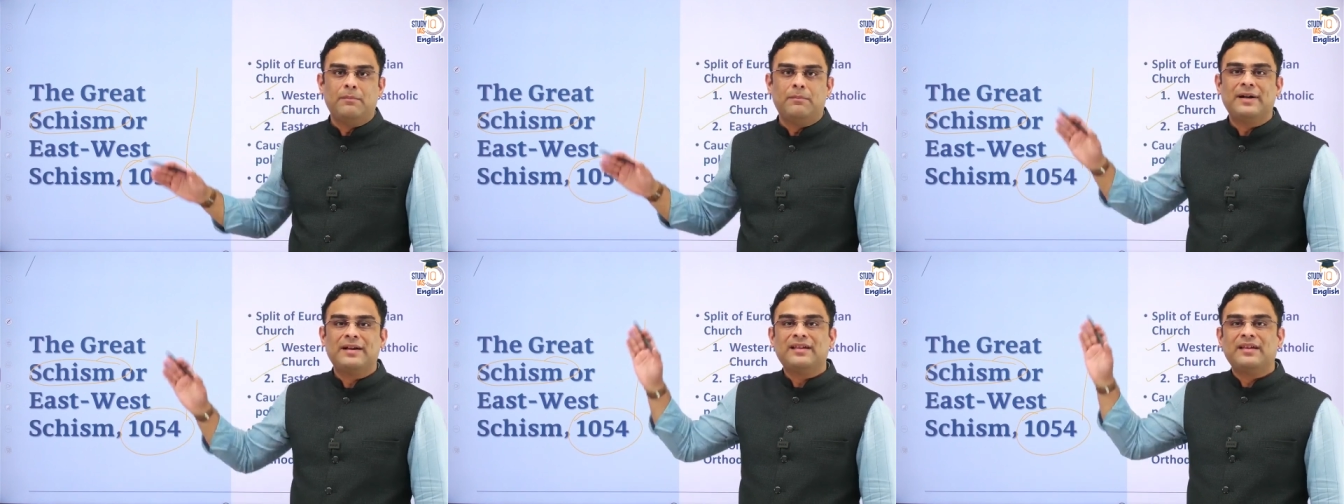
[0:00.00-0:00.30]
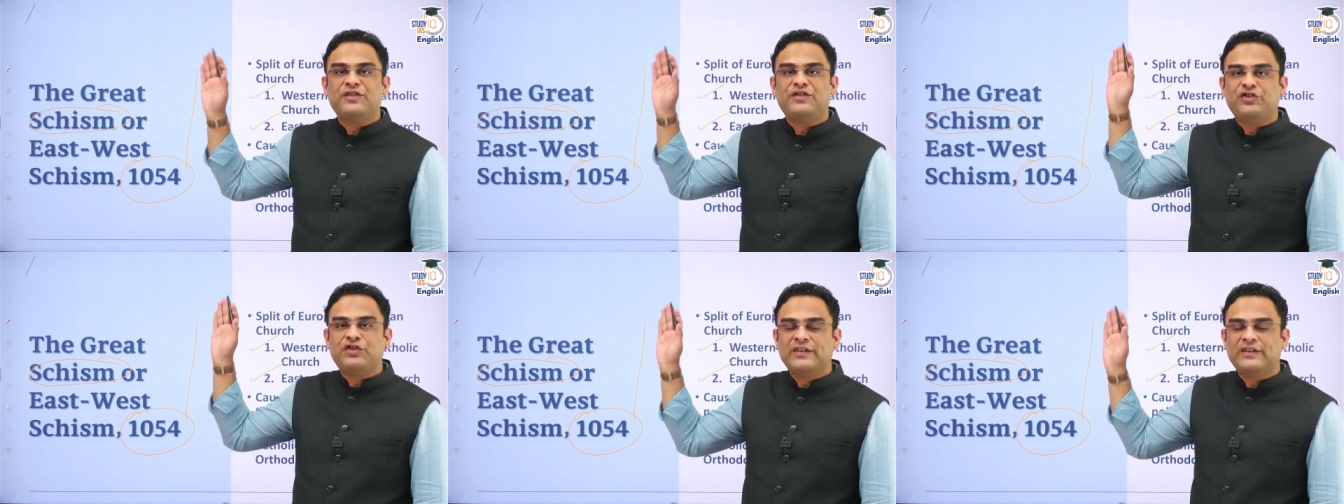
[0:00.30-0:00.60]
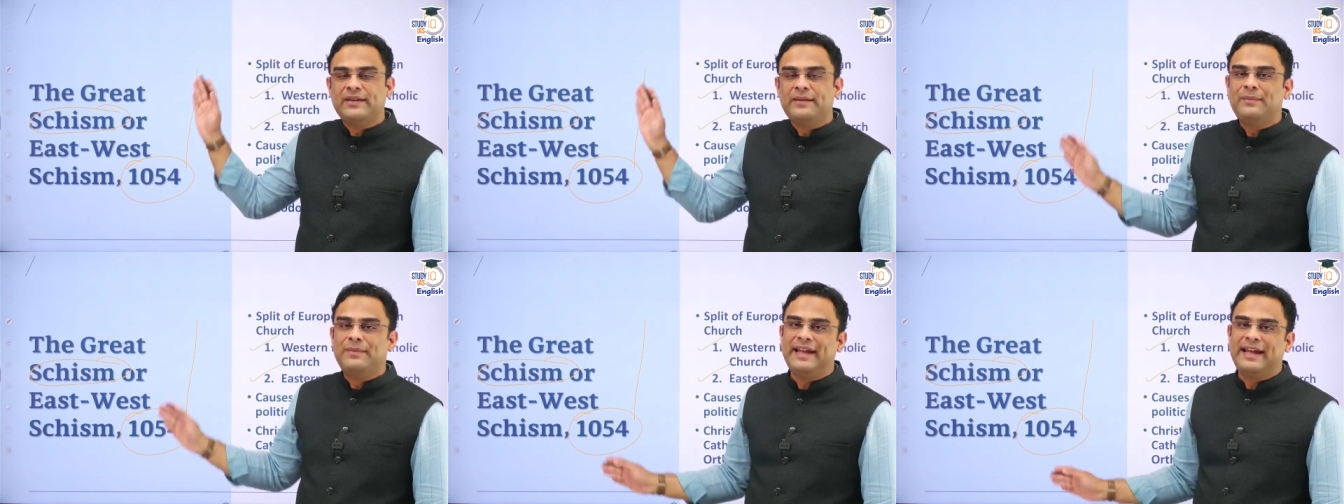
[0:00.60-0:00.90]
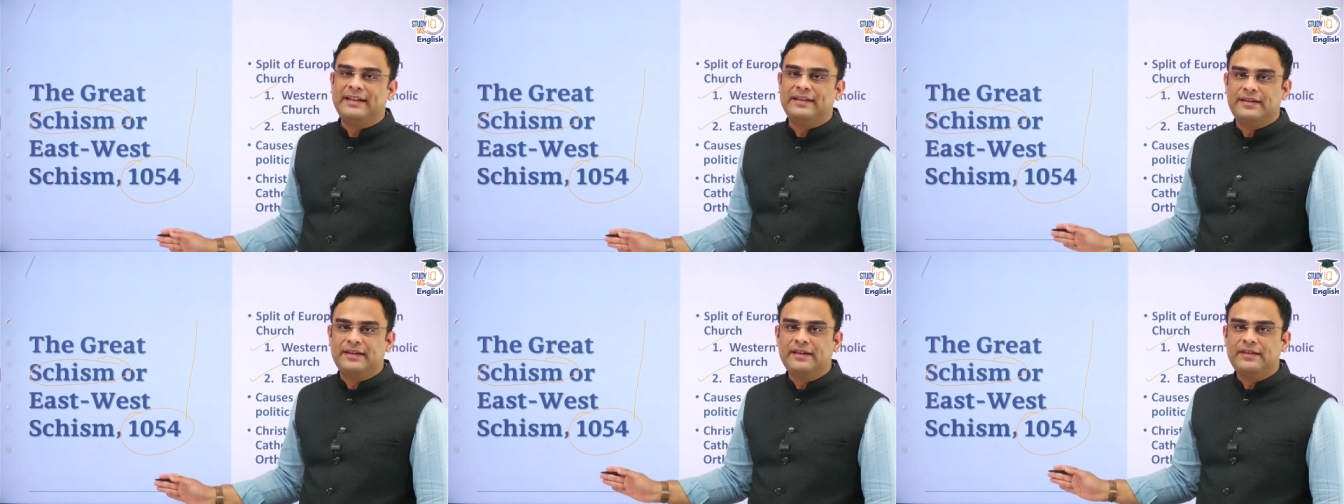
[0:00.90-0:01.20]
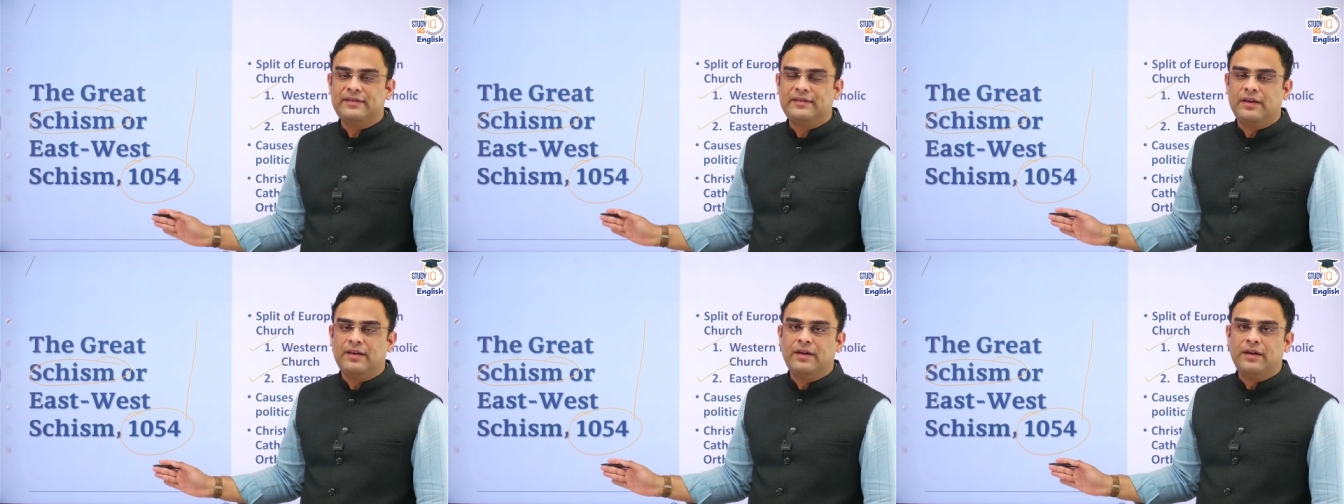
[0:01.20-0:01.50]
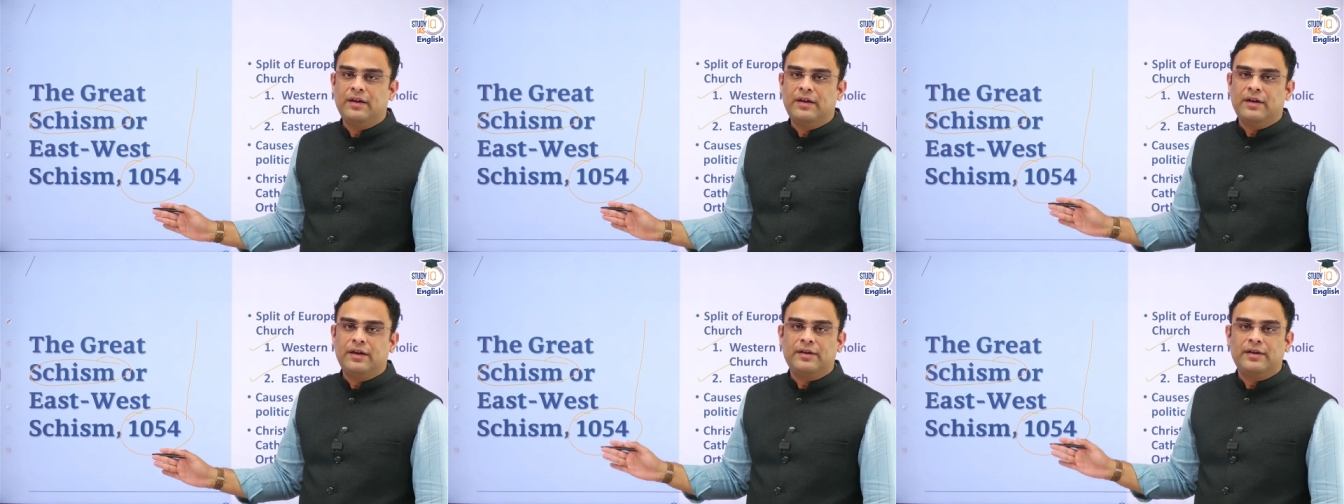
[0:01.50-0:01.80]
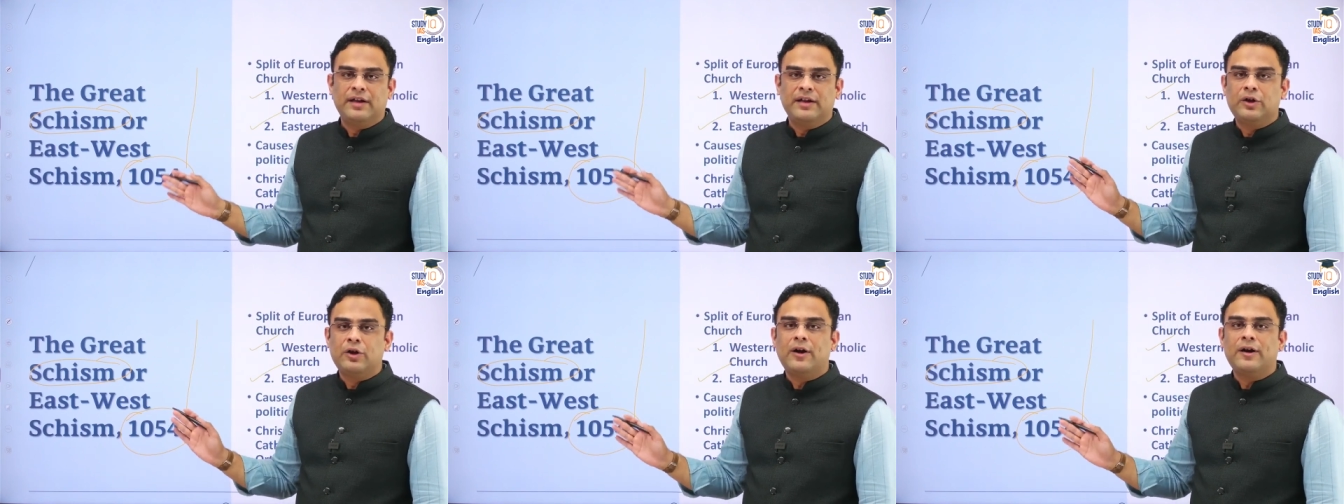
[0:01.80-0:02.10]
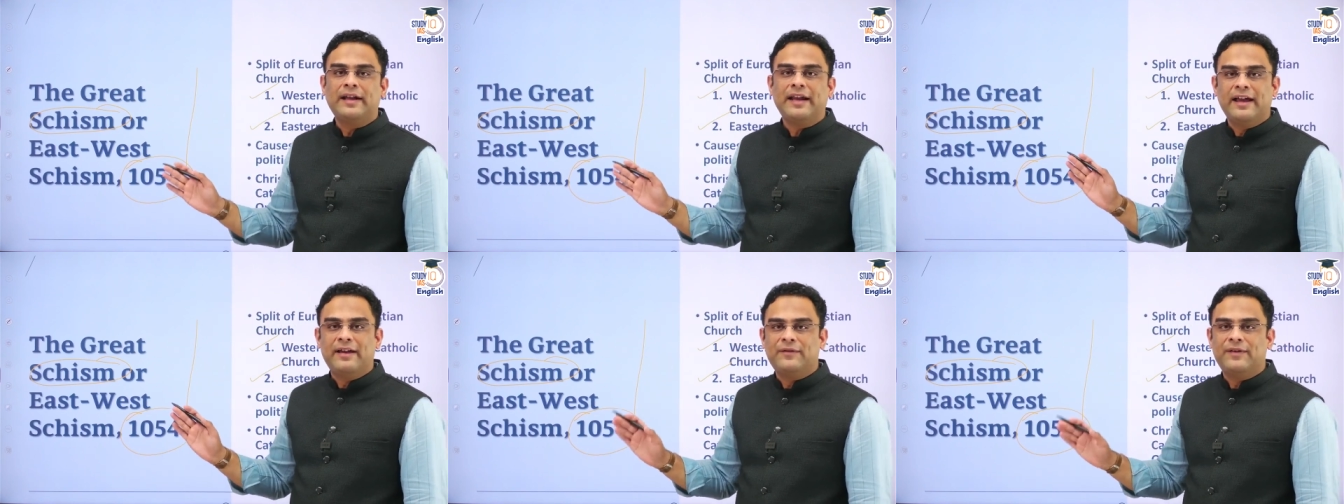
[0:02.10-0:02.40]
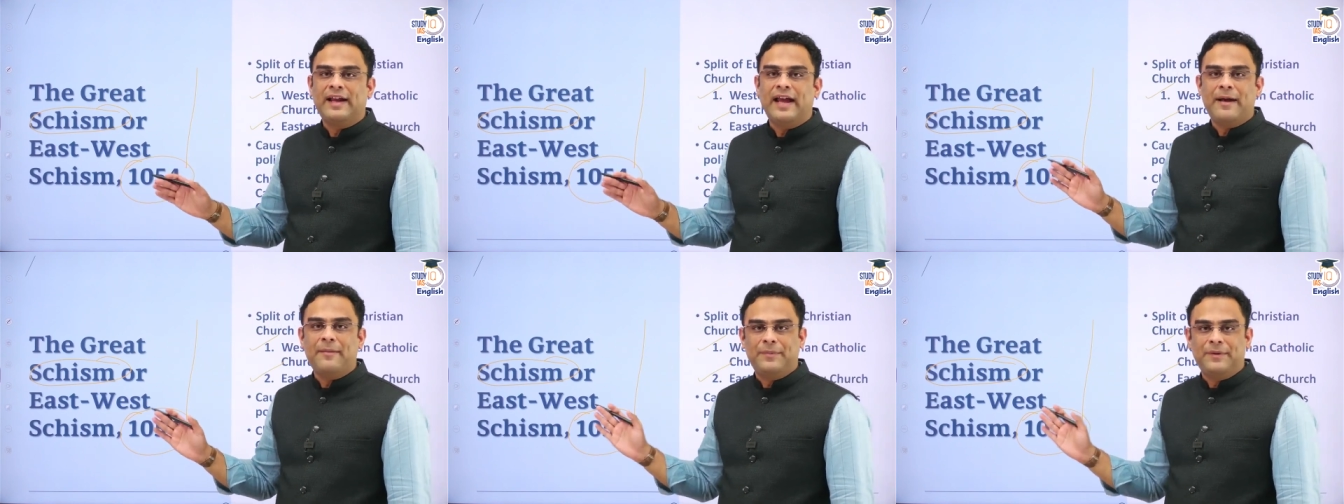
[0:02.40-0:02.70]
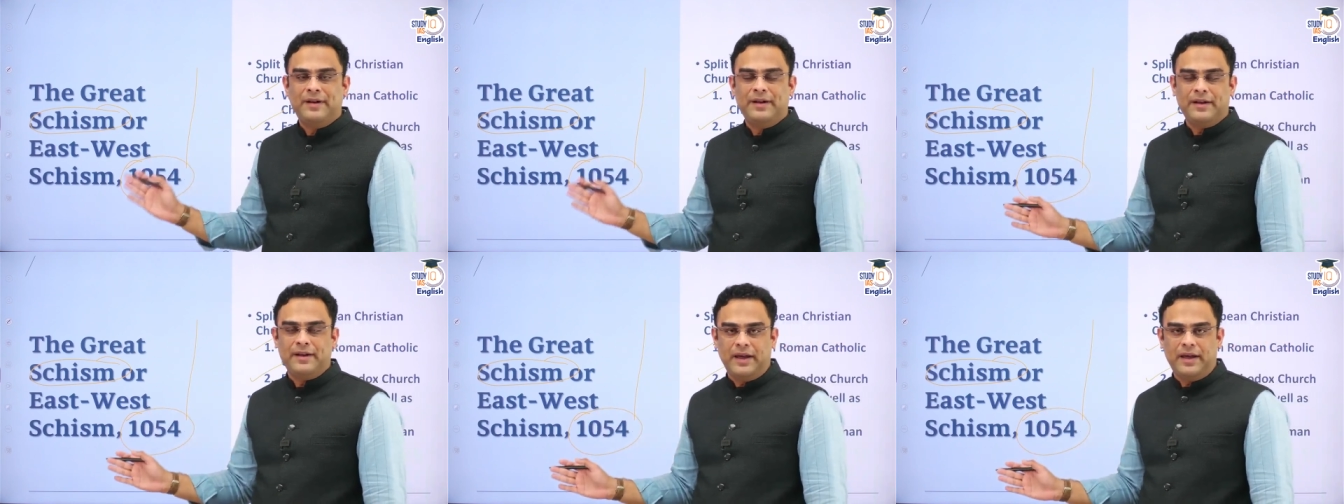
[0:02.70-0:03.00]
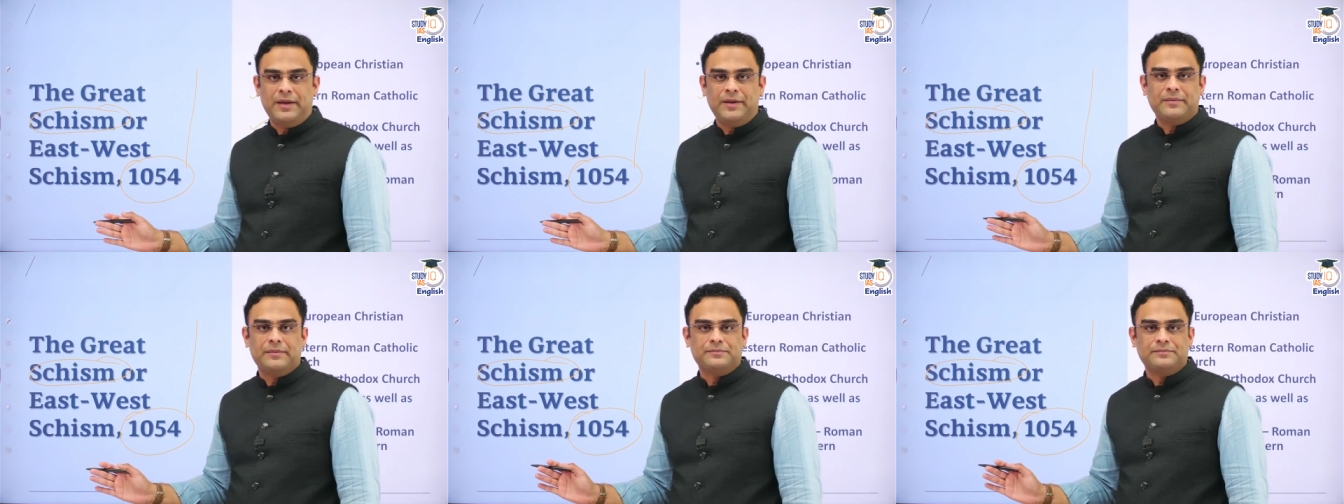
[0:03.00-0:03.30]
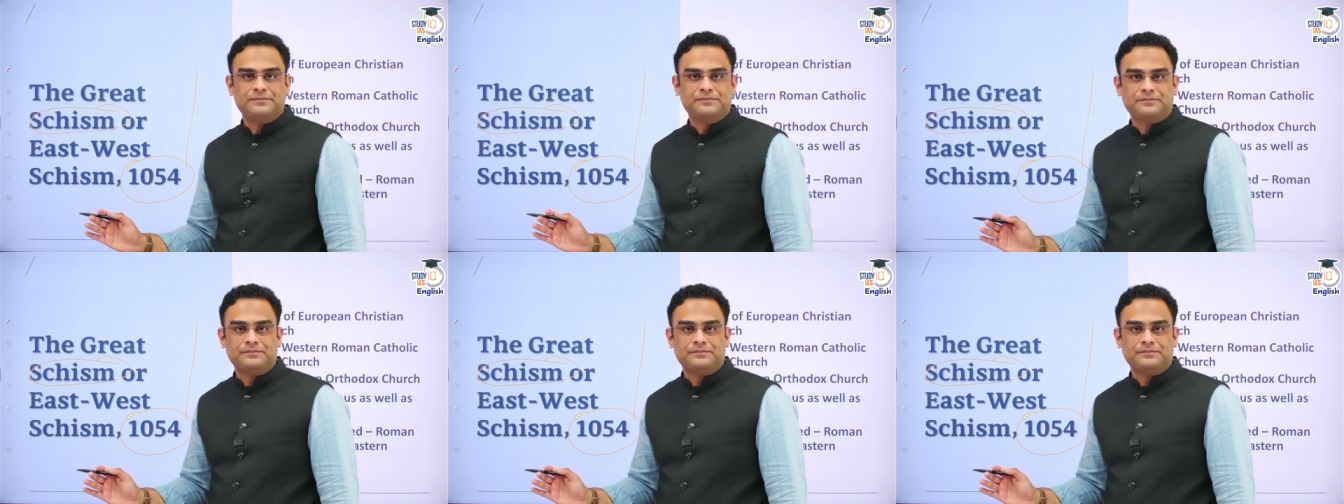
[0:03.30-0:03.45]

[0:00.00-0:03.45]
but a schism like this did not ever happen again.